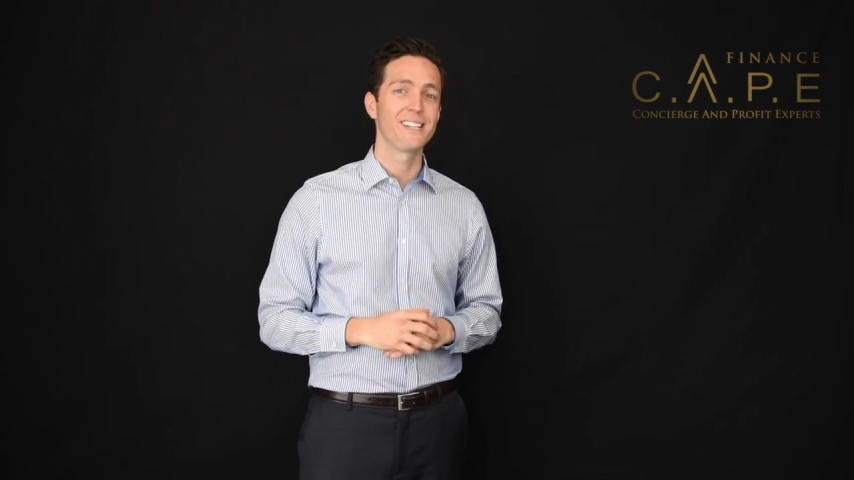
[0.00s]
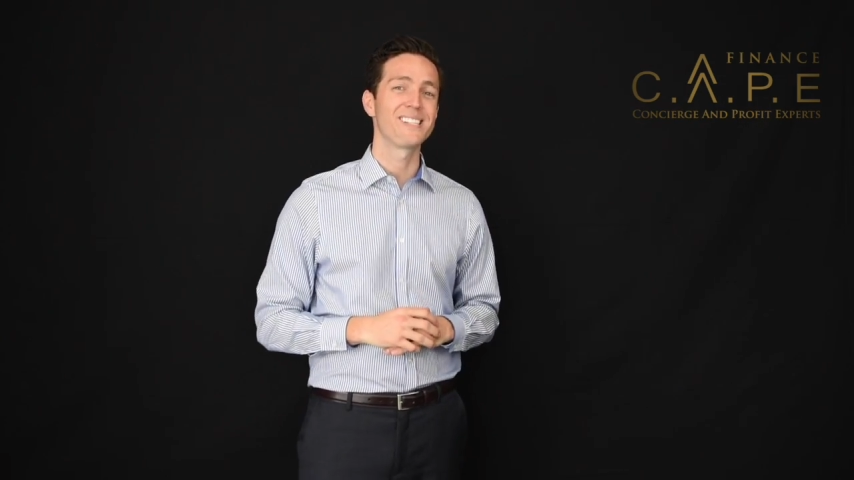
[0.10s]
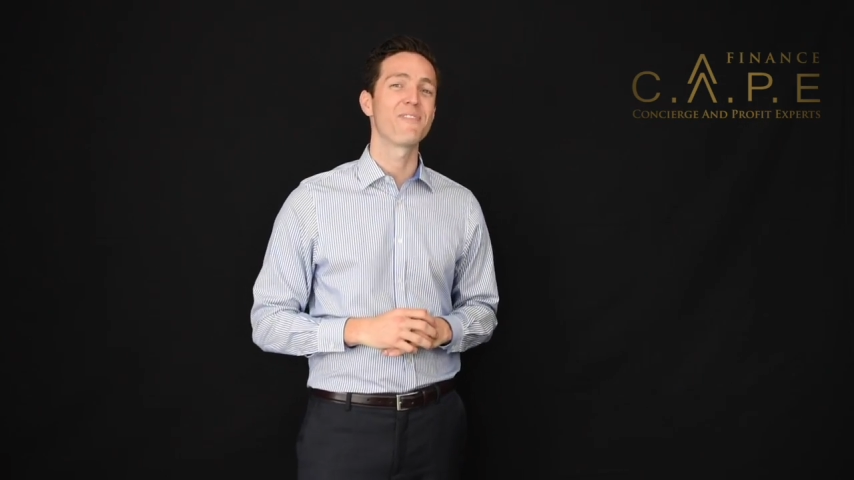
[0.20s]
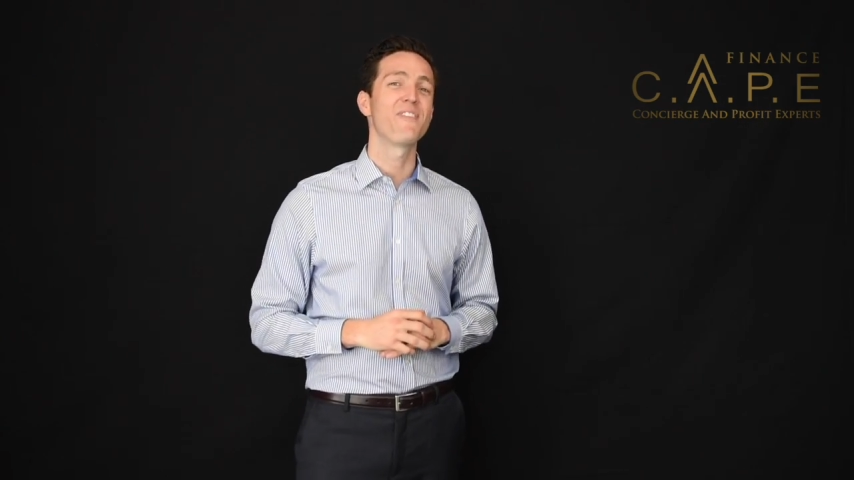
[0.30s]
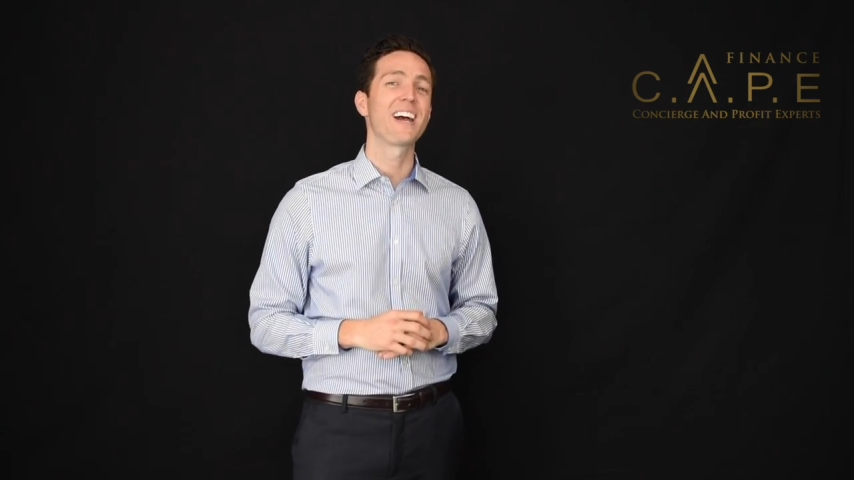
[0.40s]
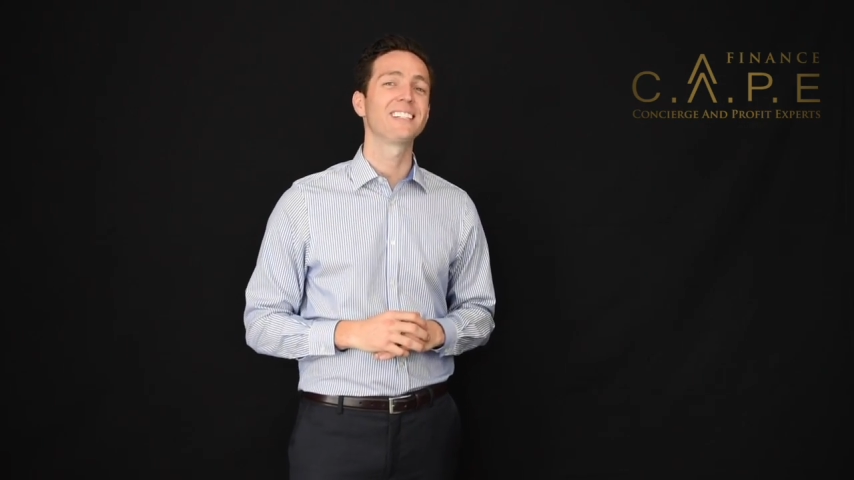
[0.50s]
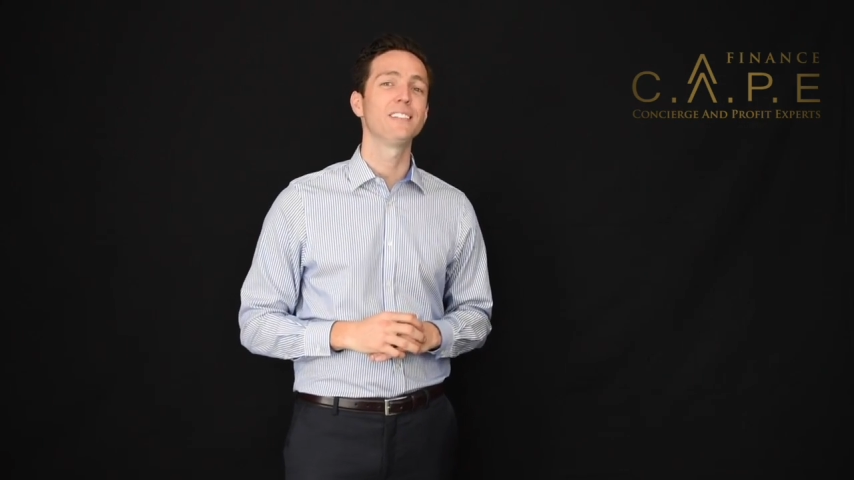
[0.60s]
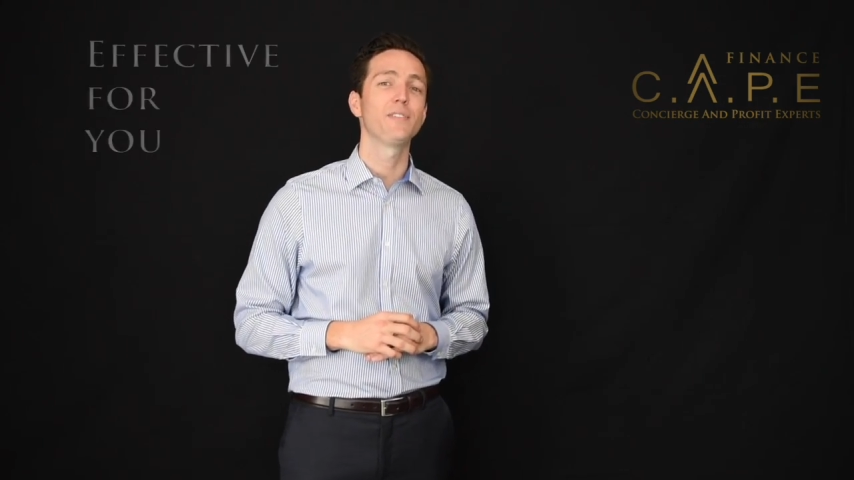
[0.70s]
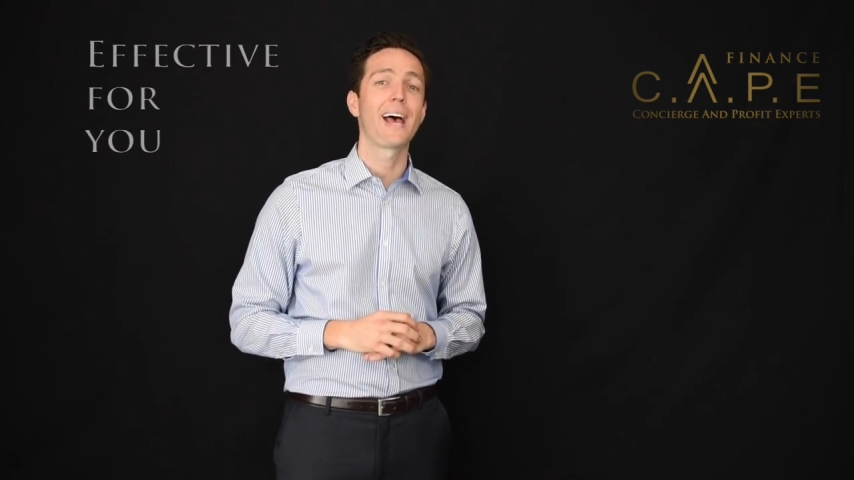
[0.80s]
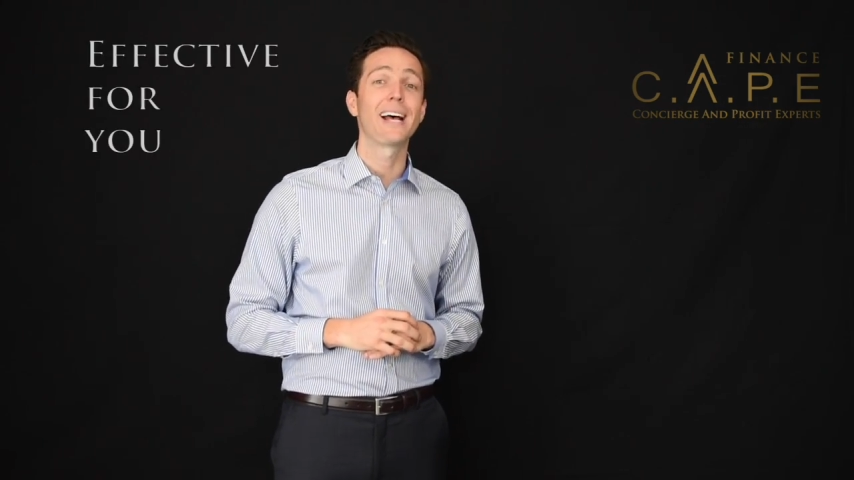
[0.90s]
it's
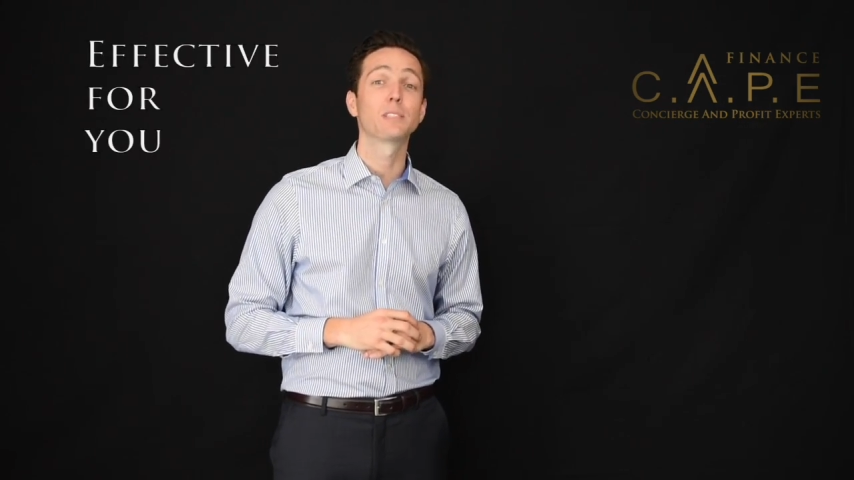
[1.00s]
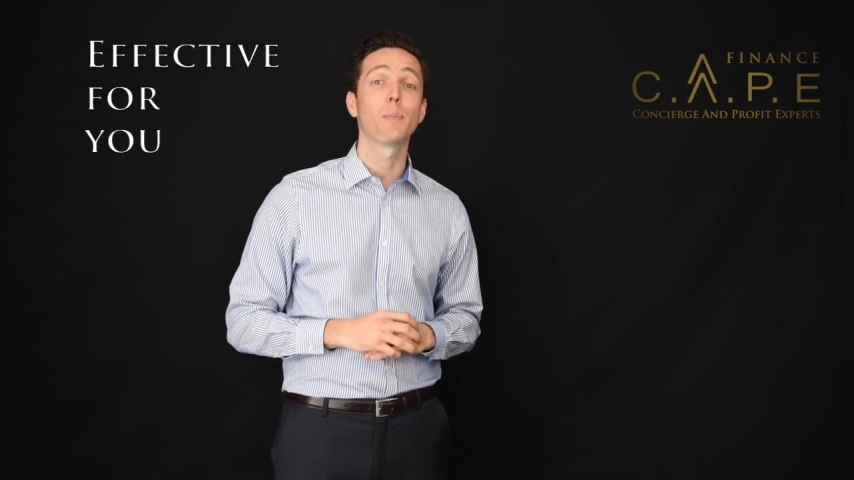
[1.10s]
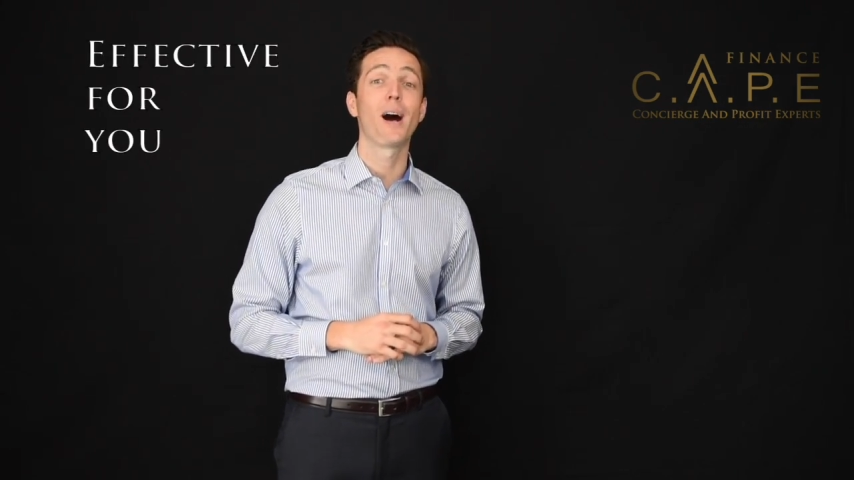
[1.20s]
effective as